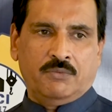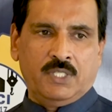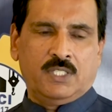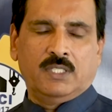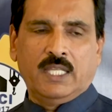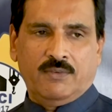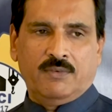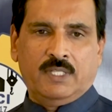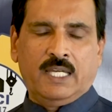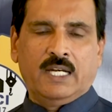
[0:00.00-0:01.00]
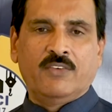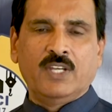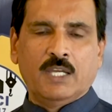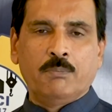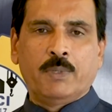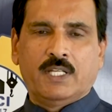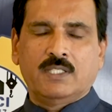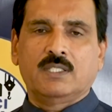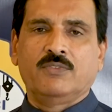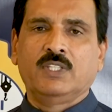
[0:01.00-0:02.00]
which they have, they are giving
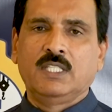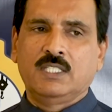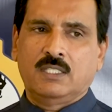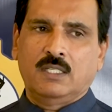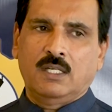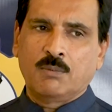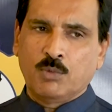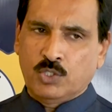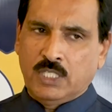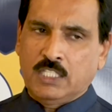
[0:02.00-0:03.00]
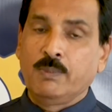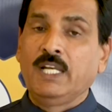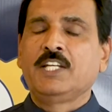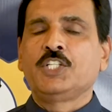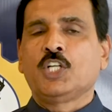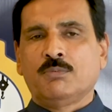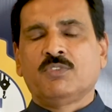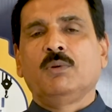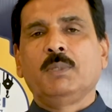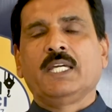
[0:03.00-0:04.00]
impetus with this almost 6 million
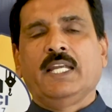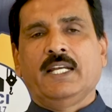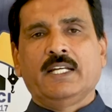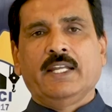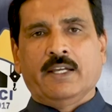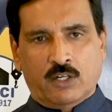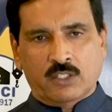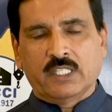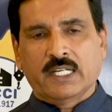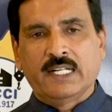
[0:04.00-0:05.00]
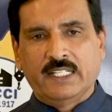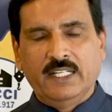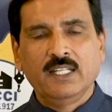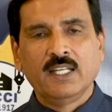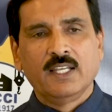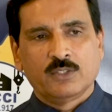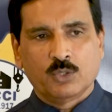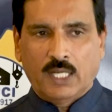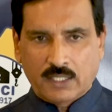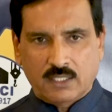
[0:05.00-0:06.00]
jobs will be created across the country
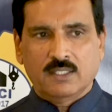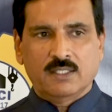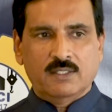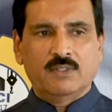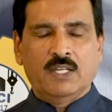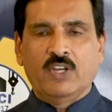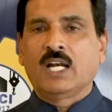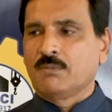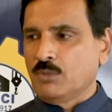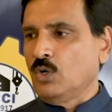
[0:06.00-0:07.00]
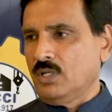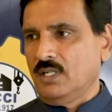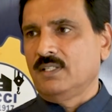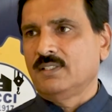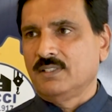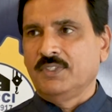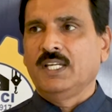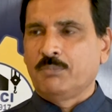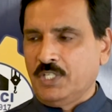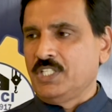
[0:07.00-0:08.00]
so that's a welcome note
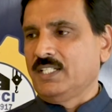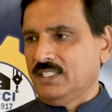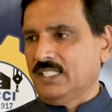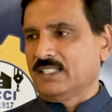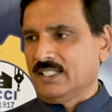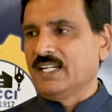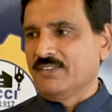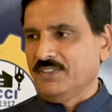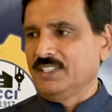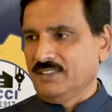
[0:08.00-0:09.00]
we appreciate that kind of a